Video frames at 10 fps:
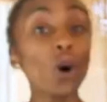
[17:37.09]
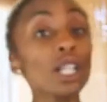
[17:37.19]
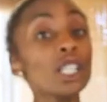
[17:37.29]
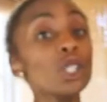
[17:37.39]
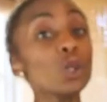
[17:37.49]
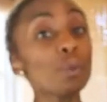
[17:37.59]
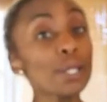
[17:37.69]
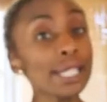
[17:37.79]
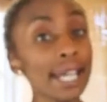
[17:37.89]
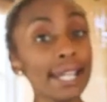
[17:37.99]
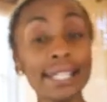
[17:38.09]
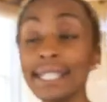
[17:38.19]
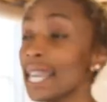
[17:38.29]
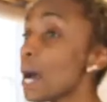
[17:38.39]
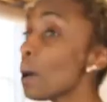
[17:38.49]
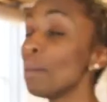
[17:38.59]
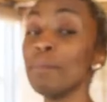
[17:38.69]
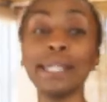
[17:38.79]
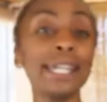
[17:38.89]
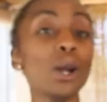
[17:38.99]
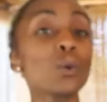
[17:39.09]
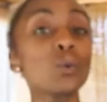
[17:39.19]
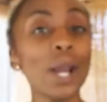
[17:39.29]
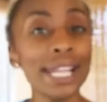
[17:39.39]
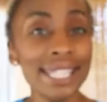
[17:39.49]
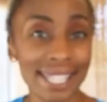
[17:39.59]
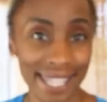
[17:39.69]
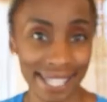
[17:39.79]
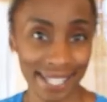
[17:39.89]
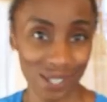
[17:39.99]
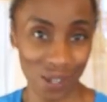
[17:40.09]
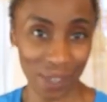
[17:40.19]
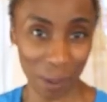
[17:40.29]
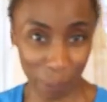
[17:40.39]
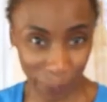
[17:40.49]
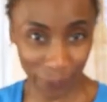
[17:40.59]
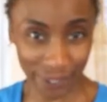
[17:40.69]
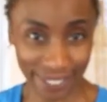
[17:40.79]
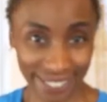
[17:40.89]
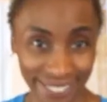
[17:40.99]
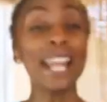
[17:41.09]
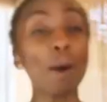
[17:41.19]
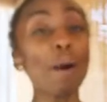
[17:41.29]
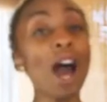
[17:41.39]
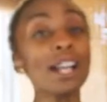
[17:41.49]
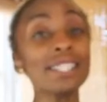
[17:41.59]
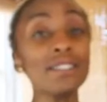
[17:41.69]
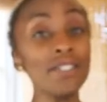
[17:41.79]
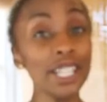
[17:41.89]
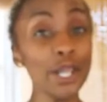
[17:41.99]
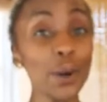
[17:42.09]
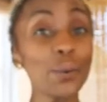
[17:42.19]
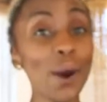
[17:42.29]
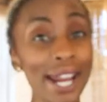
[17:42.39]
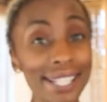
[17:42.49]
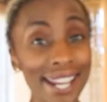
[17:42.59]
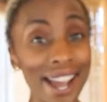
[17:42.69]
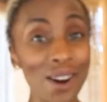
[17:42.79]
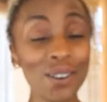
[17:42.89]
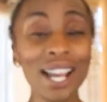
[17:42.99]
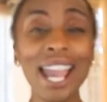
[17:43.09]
Or could you pretend to help me erase things on the board? Now pause the video right now